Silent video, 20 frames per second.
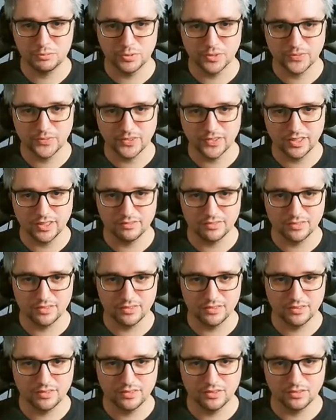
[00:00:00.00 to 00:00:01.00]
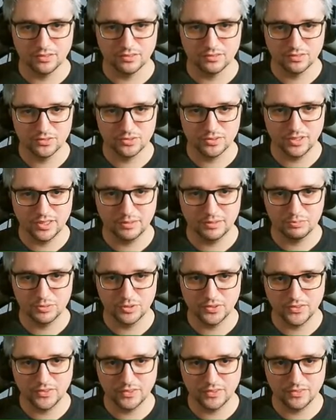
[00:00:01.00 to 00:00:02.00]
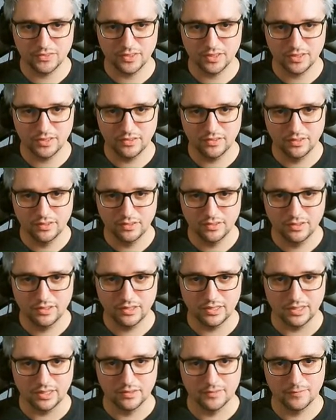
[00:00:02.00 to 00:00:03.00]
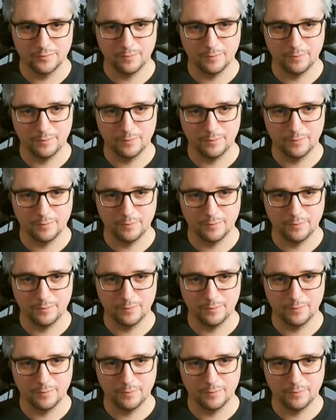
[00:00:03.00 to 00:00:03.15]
post even. Oh, trading post is dead? Ah.